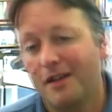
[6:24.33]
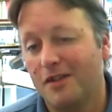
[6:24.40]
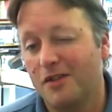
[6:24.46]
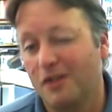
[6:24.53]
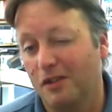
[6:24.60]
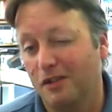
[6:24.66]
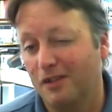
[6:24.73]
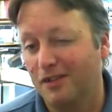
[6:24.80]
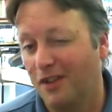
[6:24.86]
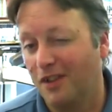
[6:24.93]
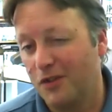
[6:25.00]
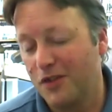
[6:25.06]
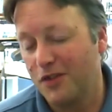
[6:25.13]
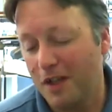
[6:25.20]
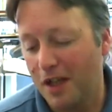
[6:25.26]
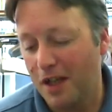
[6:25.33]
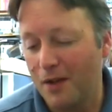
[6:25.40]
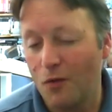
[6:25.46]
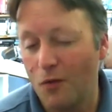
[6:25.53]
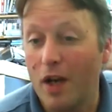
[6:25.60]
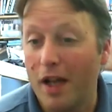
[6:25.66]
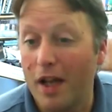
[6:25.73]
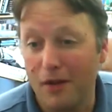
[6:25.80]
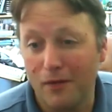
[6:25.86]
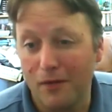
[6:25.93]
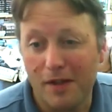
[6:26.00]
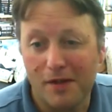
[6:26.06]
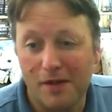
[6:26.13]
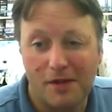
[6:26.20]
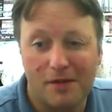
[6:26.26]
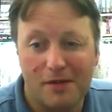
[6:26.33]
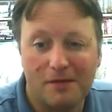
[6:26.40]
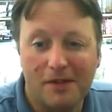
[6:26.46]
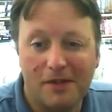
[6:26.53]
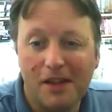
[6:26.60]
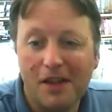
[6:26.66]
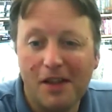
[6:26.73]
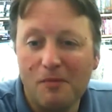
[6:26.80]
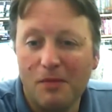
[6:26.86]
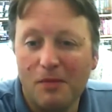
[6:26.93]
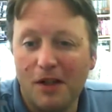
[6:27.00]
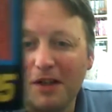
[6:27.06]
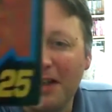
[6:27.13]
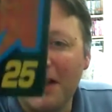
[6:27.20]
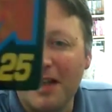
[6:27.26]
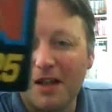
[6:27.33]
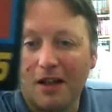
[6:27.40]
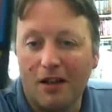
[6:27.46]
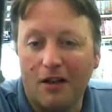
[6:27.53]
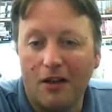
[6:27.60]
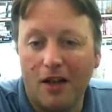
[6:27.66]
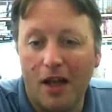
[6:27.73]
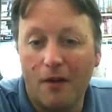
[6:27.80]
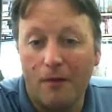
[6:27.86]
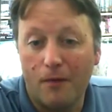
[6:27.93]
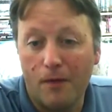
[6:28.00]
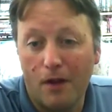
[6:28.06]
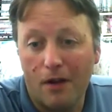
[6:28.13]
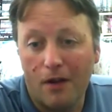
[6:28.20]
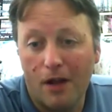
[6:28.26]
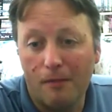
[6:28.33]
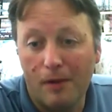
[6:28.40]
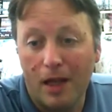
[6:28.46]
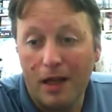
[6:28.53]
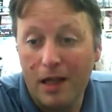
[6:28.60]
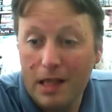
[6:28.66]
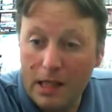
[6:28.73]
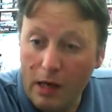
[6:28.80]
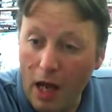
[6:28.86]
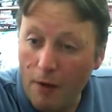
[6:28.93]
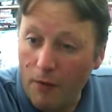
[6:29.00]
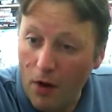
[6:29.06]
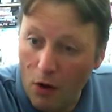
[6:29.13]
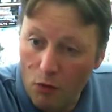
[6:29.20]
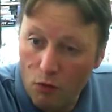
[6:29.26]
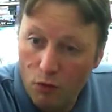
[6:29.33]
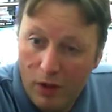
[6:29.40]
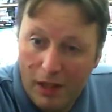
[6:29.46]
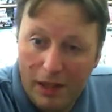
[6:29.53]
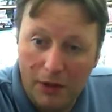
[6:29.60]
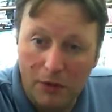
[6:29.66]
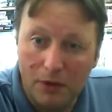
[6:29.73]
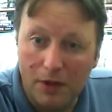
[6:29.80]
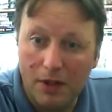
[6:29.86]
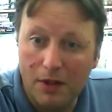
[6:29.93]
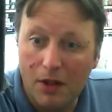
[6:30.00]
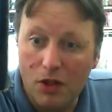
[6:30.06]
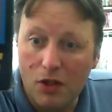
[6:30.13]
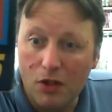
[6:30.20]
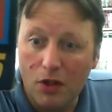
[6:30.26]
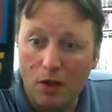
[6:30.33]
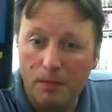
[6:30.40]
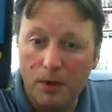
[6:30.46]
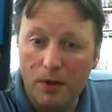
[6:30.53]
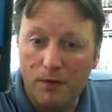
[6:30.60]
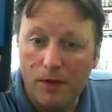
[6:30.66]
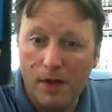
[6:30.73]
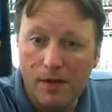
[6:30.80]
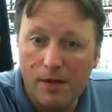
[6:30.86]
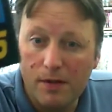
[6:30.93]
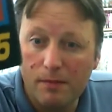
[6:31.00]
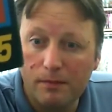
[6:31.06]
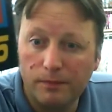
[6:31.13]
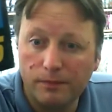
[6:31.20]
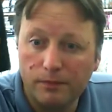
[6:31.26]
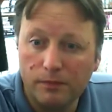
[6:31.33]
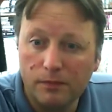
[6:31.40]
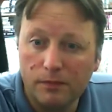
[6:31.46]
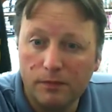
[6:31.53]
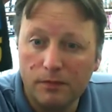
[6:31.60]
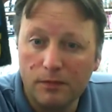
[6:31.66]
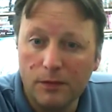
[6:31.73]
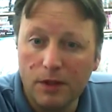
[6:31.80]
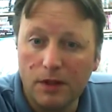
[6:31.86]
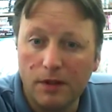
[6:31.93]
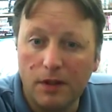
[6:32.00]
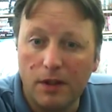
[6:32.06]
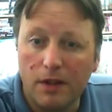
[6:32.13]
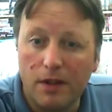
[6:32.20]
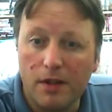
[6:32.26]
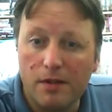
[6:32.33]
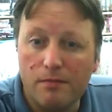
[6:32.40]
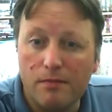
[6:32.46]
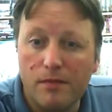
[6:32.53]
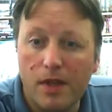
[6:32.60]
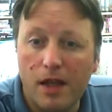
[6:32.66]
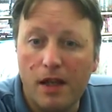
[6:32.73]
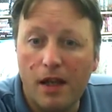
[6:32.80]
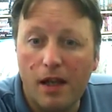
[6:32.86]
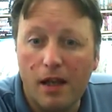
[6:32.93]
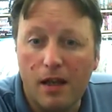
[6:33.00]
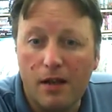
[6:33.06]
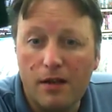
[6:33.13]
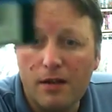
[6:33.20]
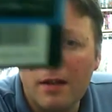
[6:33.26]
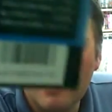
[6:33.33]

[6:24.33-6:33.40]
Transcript: So I've snuck another one out of this, but I have unlucky to have a really good condition copy of this, and